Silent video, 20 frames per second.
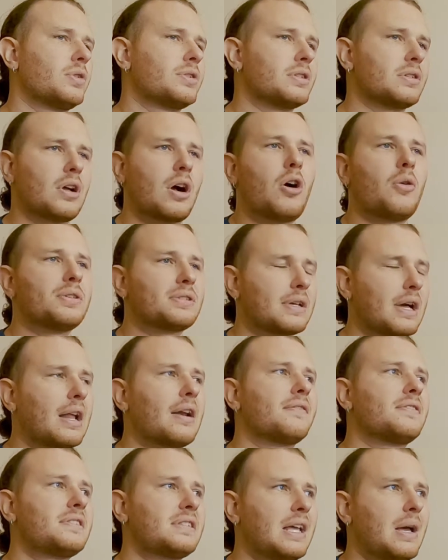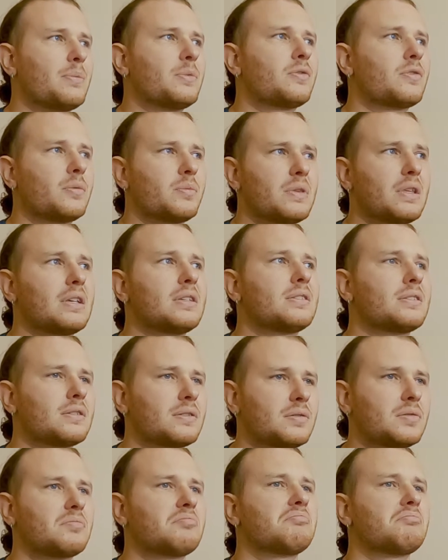which is always kind of stems from
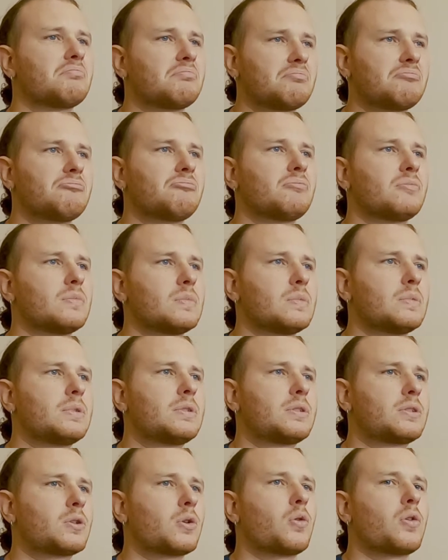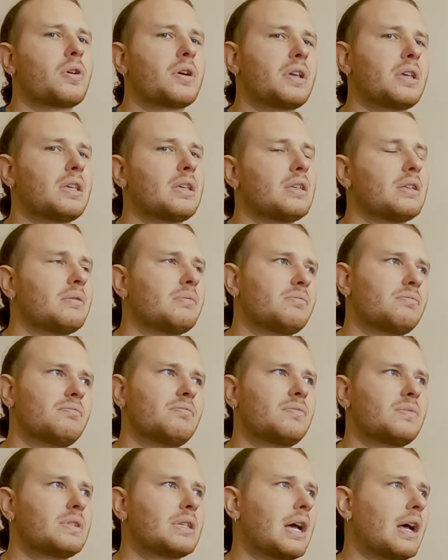this
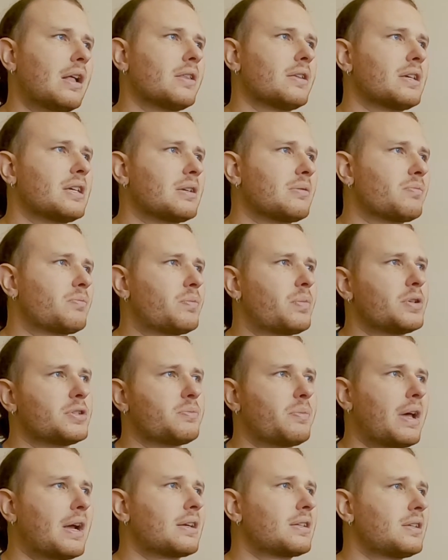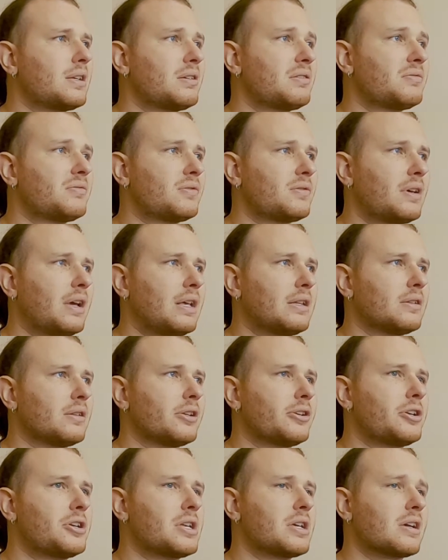storytelling perspective and
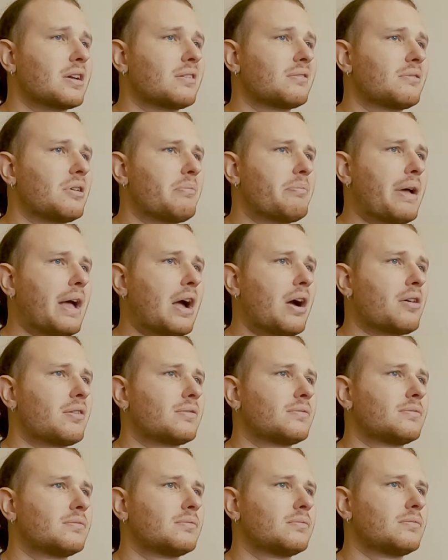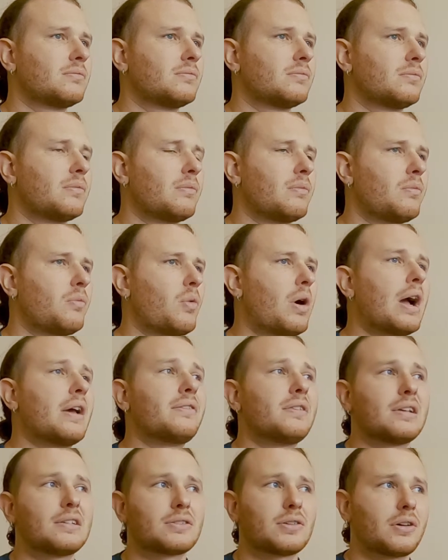learning about why
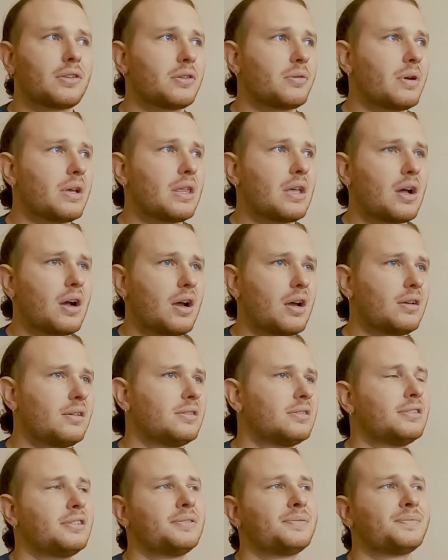things are the way they are.